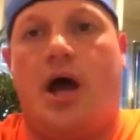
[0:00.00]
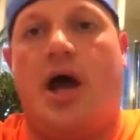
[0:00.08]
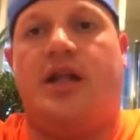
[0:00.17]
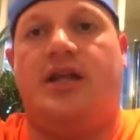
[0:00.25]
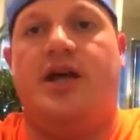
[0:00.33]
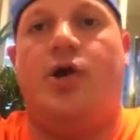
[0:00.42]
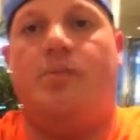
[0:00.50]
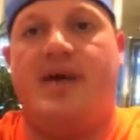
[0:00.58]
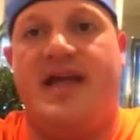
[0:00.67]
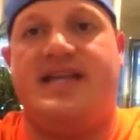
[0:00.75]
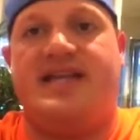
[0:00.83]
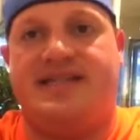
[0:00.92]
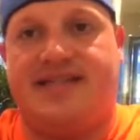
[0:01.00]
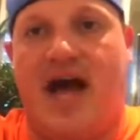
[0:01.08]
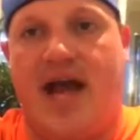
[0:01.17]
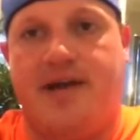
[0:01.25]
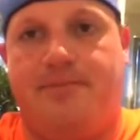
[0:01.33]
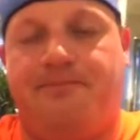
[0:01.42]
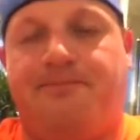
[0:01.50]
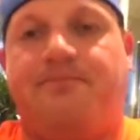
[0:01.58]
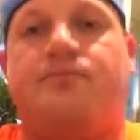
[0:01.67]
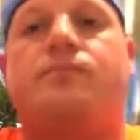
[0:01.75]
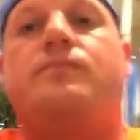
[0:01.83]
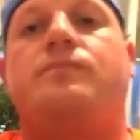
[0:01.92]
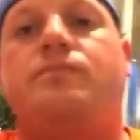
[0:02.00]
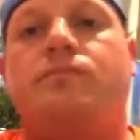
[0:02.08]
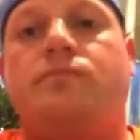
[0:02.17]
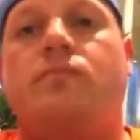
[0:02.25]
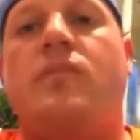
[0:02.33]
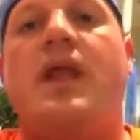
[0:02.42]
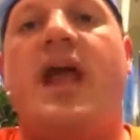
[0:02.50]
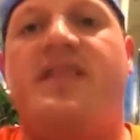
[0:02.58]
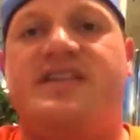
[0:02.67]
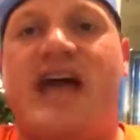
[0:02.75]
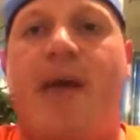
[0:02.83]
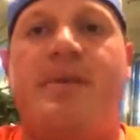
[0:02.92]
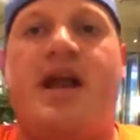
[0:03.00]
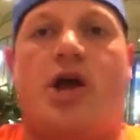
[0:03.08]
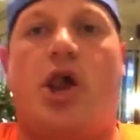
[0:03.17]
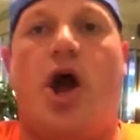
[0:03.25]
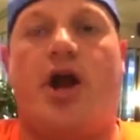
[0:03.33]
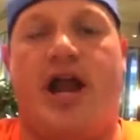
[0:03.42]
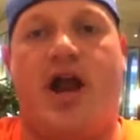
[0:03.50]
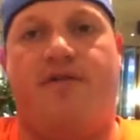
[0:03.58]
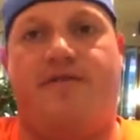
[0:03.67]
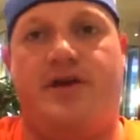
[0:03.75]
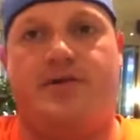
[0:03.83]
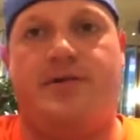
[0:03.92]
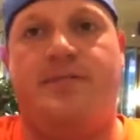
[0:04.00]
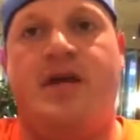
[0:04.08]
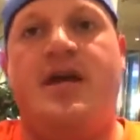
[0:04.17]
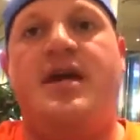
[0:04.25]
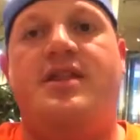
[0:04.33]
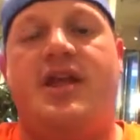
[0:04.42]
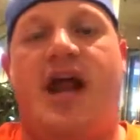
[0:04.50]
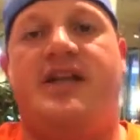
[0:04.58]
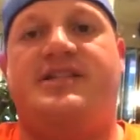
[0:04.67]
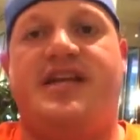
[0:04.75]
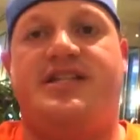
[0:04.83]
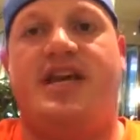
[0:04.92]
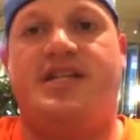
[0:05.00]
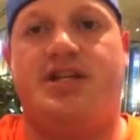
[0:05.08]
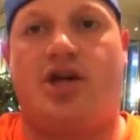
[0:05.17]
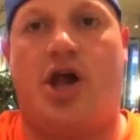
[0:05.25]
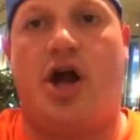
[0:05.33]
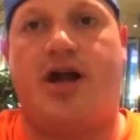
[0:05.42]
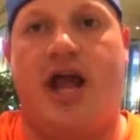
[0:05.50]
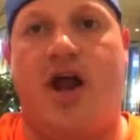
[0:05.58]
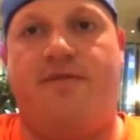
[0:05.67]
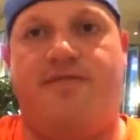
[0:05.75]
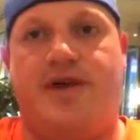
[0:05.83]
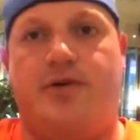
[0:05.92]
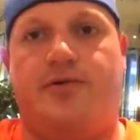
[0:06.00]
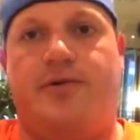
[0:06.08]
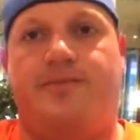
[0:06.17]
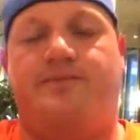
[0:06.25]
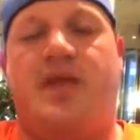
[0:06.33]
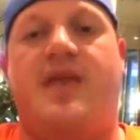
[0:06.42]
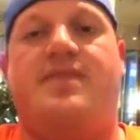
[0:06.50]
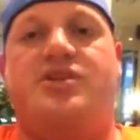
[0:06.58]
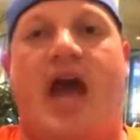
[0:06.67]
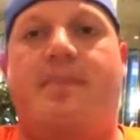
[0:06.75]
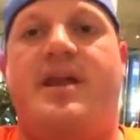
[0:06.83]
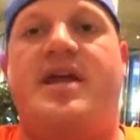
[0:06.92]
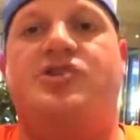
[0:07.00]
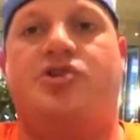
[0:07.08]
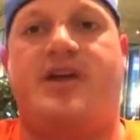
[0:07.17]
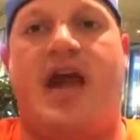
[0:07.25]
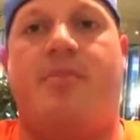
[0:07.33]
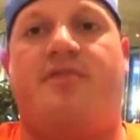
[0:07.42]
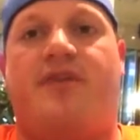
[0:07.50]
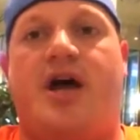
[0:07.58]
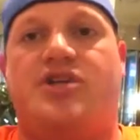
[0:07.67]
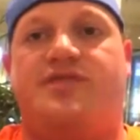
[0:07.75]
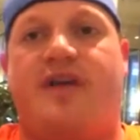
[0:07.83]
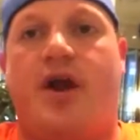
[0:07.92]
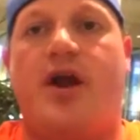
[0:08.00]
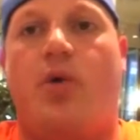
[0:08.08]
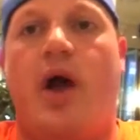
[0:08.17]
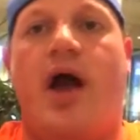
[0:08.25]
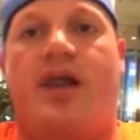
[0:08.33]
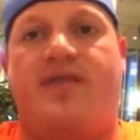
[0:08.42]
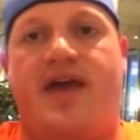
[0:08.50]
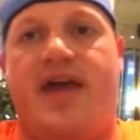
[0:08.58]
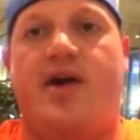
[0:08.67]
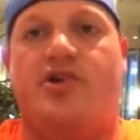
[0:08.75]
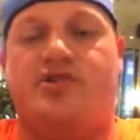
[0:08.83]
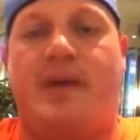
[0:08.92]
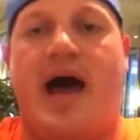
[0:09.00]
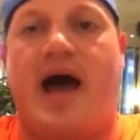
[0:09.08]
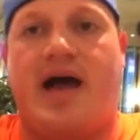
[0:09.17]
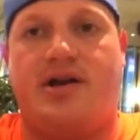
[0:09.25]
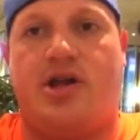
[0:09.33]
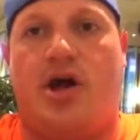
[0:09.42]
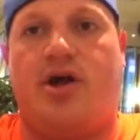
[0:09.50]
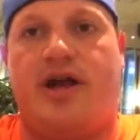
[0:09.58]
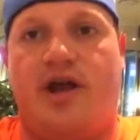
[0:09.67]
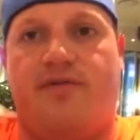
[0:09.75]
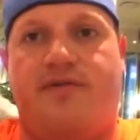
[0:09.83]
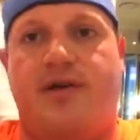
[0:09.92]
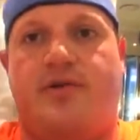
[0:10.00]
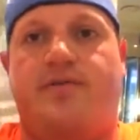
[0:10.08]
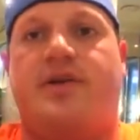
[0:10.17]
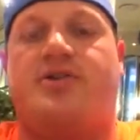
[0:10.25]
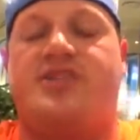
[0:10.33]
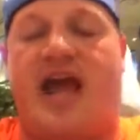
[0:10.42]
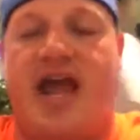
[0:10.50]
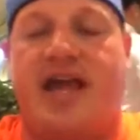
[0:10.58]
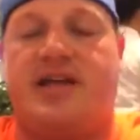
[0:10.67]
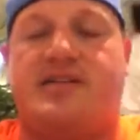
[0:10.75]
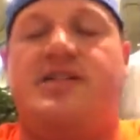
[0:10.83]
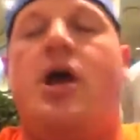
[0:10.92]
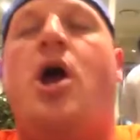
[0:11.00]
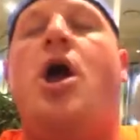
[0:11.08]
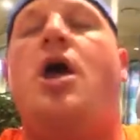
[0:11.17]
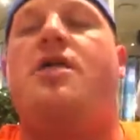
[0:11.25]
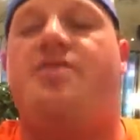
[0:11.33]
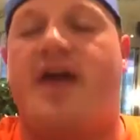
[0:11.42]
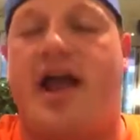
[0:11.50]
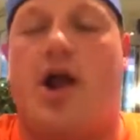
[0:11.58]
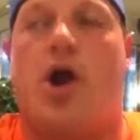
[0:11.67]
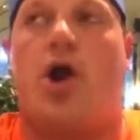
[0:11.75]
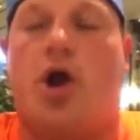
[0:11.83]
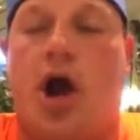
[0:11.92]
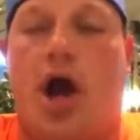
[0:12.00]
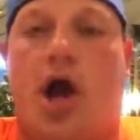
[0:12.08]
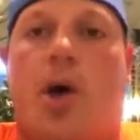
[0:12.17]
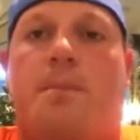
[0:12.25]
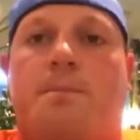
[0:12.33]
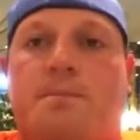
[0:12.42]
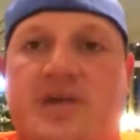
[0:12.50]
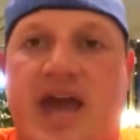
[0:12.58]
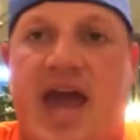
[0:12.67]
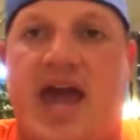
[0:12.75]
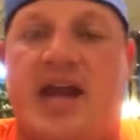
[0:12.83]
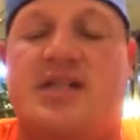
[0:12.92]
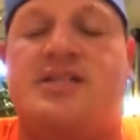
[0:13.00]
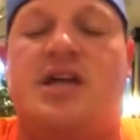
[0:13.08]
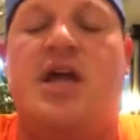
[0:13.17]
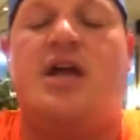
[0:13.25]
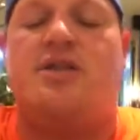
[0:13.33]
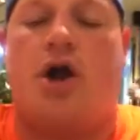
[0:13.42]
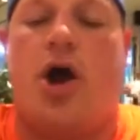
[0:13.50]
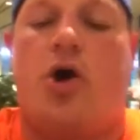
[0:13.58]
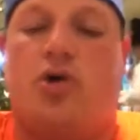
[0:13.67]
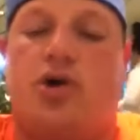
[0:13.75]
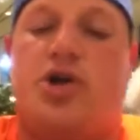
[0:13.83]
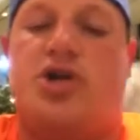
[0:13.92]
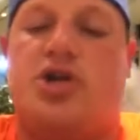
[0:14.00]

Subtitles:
a little bit inside. And this happened at Clark Airfield. The United States get to Clark Airfield, and the Japanese are camouflaged very well in the hills behind Clark Airfield. Their tanks, their cannons, they're all